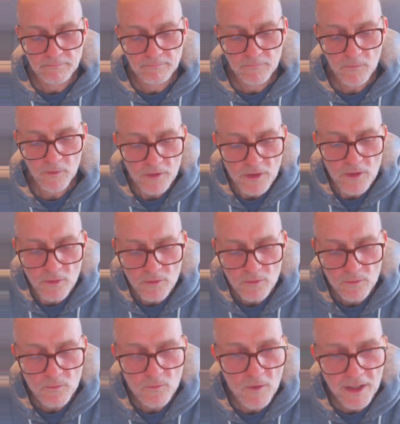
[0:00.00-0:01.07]

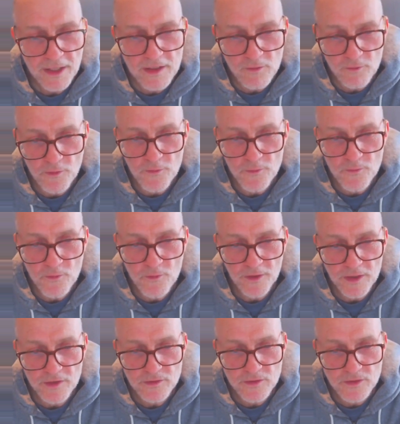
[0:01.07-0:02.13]
one good thing
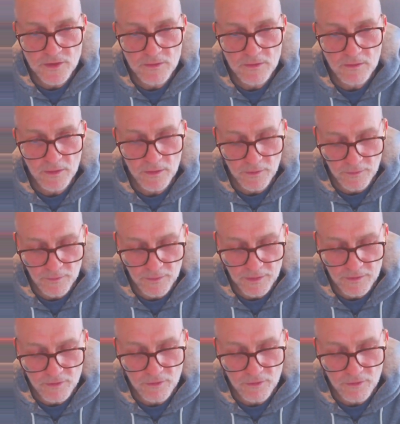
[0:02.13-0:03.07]
is just to call it a